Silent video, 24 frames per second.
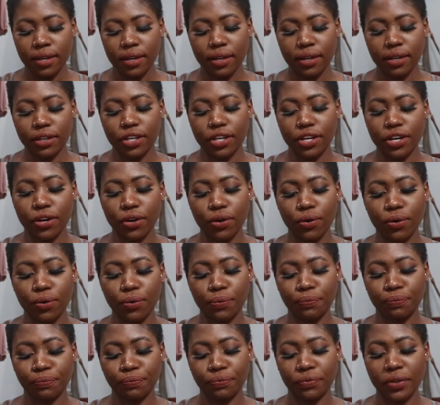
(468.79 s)

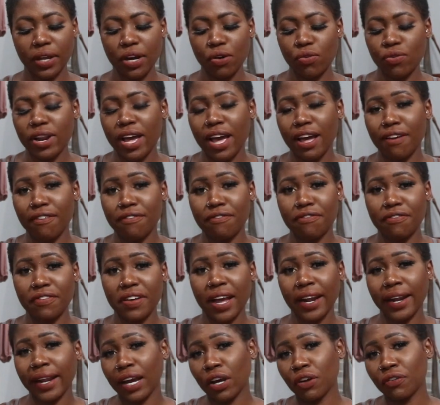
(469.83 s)
don't have
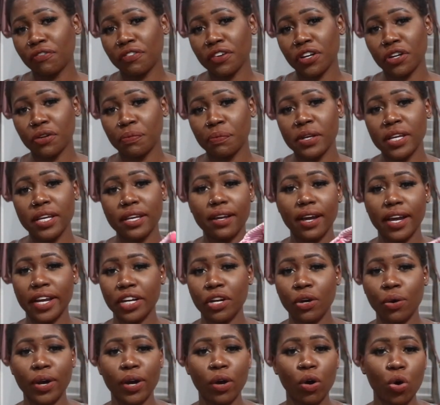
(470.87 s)
an outfit on me, I
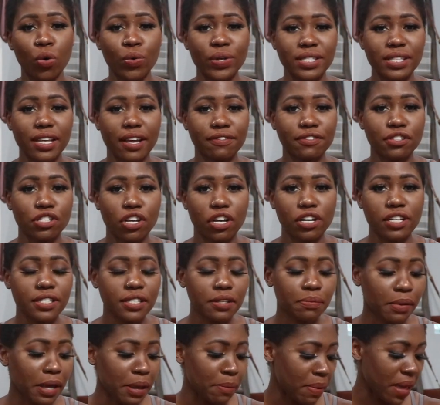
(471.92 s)
know I always have socks
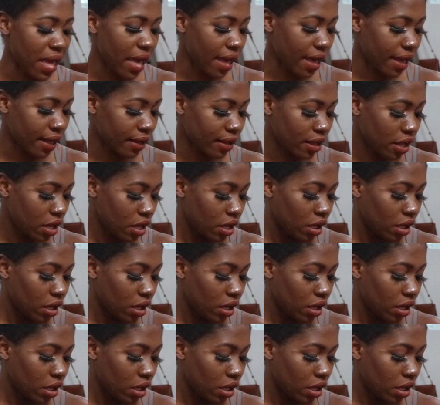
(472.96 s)
in my bag.